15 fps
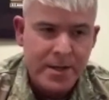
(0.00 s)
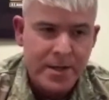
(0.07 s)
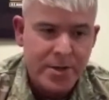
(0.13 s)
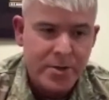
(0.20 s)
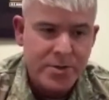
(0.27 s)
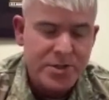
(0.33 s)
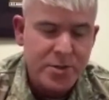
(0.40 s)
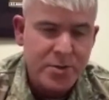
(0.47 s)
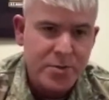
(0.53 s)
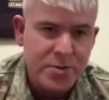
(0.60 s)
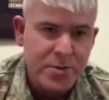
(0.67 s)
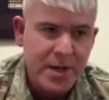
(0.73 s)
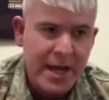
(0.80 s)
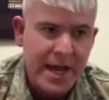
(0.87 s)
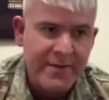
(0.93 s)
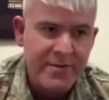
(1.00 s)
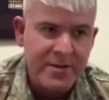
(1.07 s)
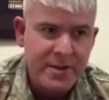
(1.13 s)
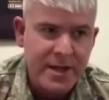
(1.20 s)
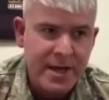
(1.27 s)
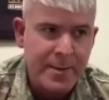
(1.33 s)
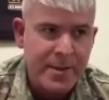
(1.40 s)
So
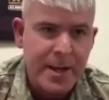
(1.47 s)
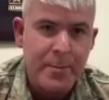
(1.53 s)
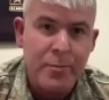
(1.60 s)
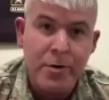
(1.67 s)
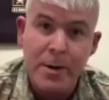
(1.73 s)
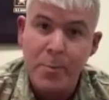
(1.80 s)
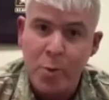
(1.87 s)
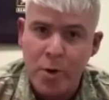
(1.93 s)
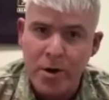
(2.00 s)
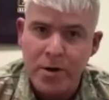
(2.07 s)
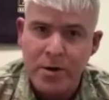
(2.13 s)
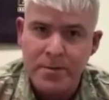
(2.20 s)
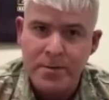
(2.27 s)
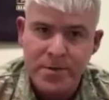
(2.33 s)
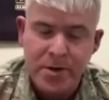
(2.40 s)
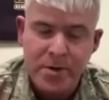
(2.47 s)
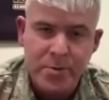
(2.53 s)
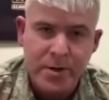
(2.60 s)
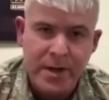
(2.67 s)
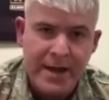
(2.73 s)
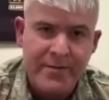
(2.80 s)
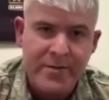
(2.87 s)
having that prep work,
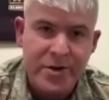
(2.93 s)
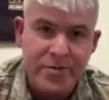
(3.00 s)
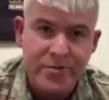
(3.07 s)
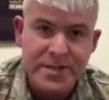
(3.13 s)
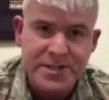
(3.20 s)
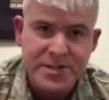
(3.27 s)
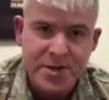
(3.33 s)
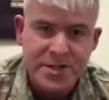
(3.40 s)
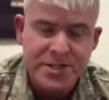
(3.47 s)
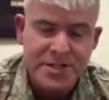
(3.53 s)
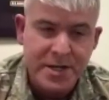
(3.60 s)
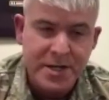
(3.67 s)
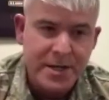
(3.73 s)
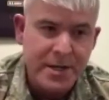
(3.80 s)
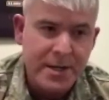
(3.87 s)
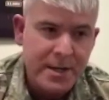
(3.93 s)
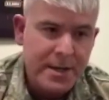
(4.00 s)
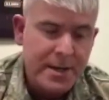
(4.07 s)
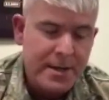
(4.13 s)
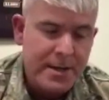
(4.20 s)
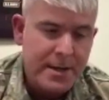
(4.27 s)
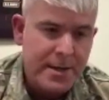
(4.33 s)
having your research done,
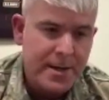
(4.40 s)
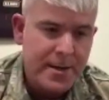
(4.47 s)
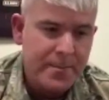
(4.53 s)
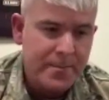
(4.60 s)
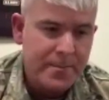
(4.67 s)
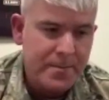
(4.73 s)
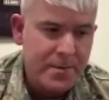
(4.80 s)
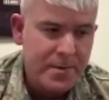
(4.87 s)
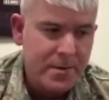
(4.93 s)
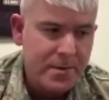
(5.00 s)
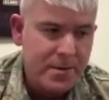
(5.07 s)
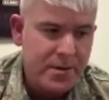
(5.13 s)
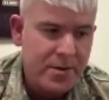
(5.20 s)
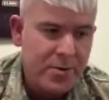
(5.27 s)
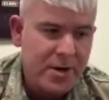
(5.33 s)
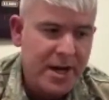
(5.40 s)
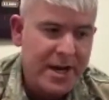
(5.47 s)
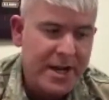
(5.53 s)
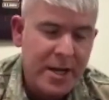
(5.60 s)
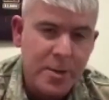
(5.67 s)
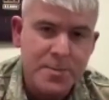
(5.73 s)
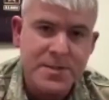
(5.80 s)
kind
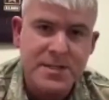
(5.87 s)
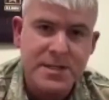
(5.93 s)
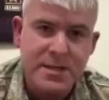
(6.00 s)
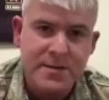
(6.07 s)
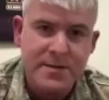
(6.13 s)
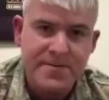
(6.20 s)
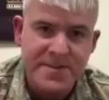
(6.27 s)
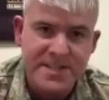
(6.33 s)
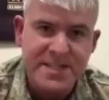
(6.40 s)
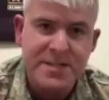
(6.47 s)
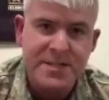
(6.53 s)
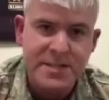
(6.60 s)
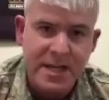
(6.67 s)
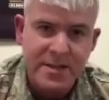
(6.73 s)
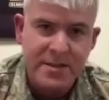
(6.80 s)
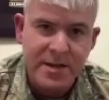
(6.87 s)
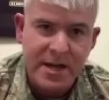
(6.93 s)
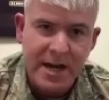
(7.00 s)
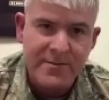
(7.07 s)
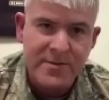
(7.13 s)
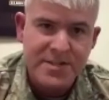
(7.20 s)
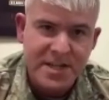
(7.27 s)
of helps facilitate the
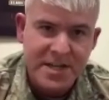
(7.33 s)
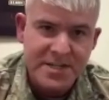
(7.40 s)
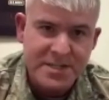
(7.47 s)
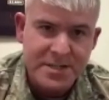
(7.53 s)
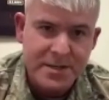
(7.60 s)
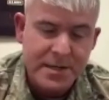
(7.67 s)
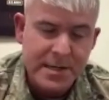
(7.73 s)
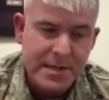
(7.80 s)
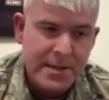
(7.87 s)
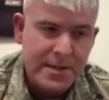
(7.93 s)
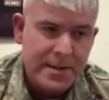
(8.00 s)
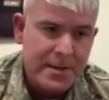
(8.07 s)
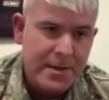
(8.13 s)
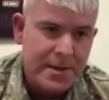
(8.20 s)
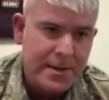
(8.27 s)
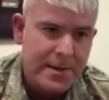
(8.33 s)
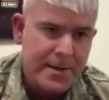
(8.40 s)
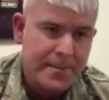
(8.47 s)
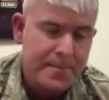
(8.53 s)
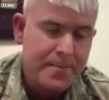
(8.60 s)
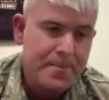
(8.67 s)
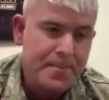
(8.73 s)
conversation. Um,